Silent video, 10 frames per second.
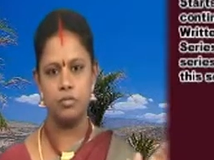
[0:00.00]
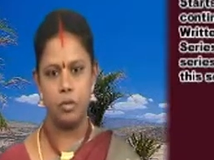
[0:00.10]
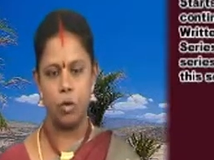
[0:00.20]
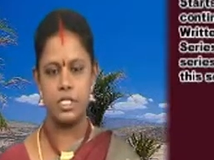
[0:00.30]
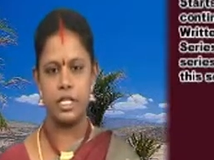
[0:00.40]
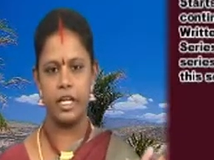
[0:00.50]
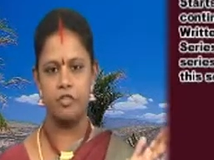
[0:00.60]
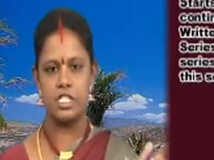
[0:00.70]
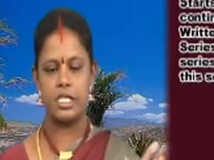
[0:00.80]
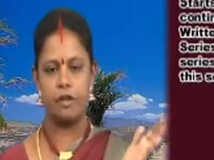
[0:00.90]
Once again
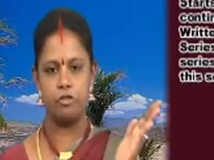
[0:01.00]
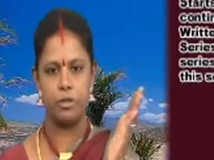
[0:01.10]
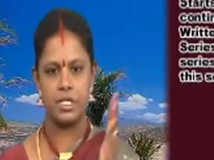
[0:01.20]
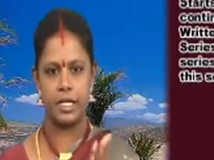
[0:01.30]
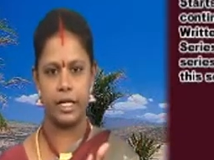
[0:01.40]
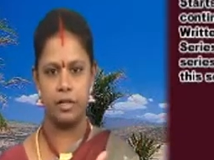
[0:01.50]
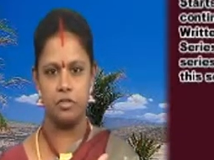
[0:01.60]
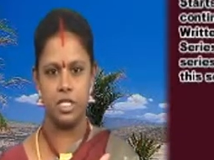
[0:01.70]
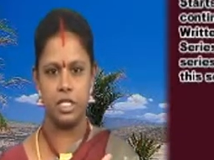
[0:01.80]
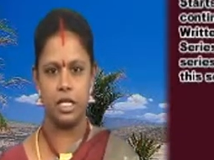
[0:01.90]
we start from the 2nd
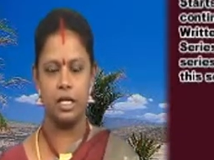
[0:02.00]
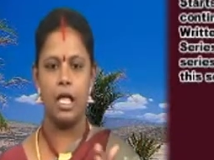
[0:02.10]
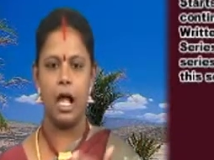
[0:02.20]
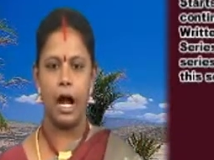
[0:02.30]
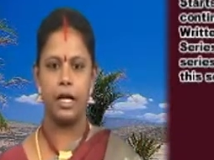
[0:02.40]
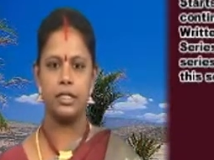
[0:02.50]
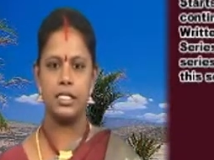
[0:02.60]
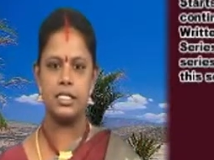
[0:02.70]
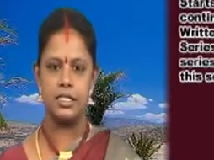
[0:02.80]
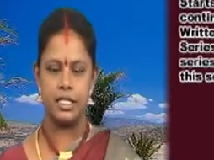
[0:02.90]
vertical, and
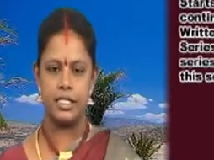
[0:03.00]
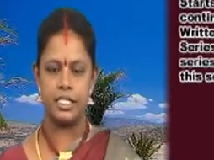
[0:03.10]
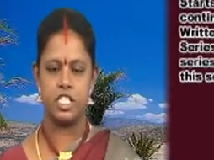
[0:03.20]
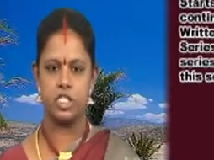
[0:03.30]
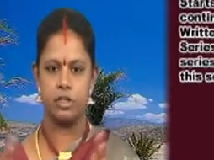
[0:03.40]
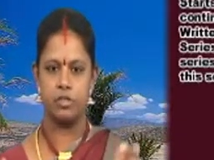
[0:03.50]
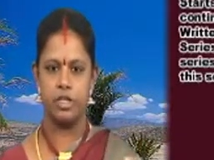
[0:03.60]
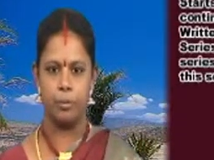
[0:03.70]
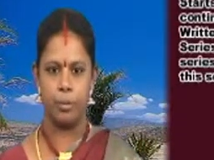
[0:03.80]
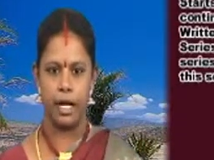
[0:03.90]
then series section
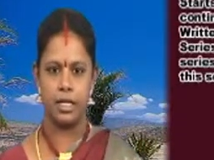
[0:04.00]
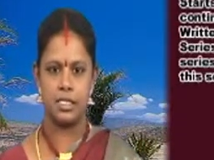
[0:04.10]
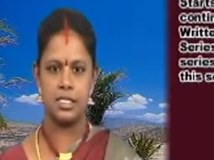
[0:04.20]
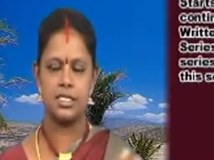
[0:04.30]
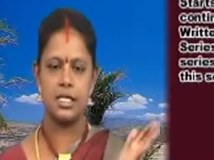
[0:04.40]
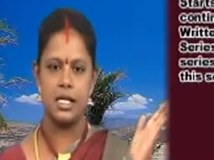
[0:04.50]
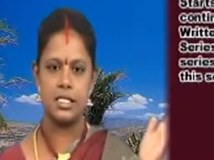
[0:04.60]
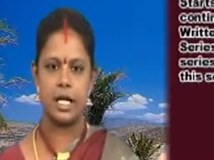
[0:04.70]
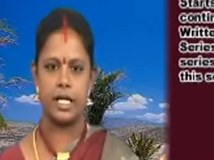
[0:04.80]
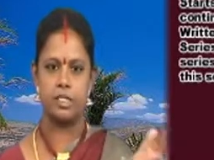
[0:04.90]
within parentheses
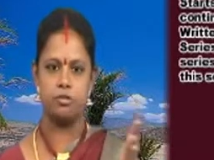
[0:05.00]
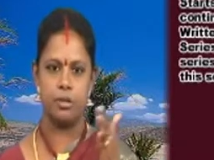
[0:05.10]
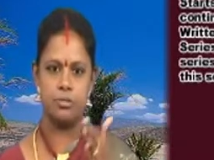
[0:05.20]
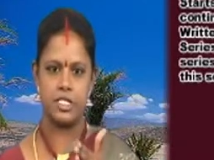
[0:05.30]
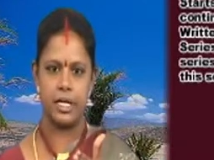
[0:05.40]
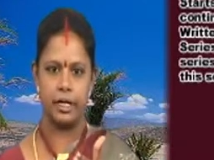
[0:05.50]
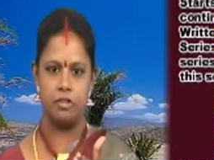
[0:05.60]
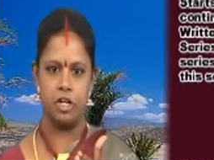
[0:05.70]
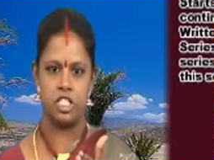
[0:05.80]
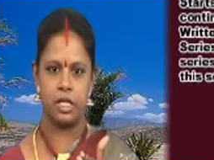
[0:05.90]
starting from 2nd
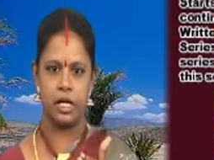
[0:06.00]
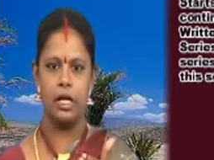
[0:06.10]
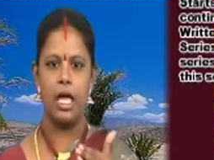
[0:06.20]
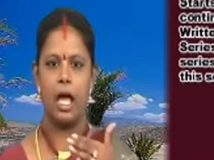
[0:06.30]
vertical,